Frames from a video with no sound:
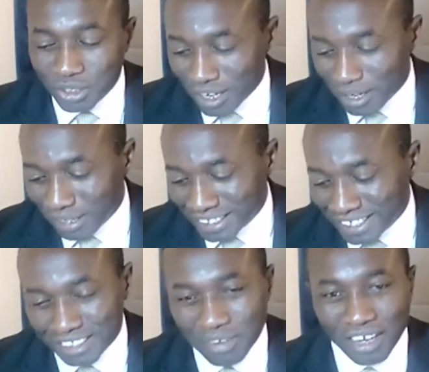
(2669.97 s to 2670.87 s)
I
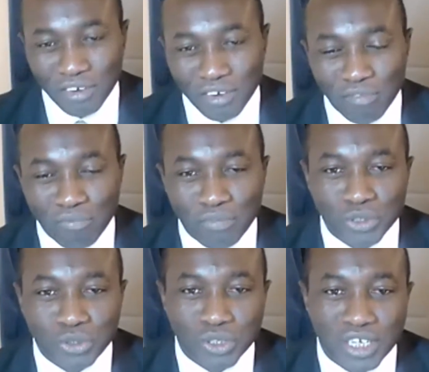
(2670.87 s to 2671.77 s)
think it's very
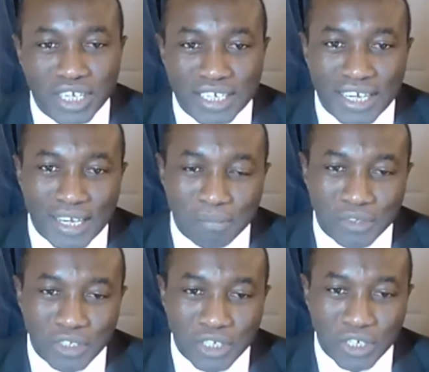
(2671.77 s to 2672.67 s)
unfortunate,
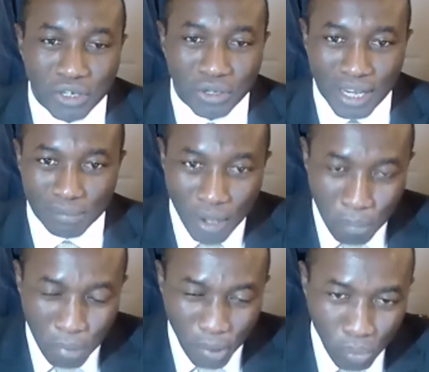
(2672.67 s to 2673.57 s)
but
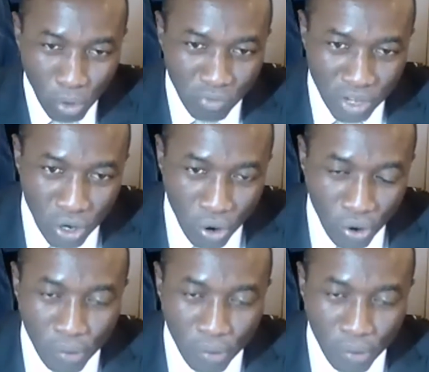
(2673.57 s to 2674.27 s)
moving on,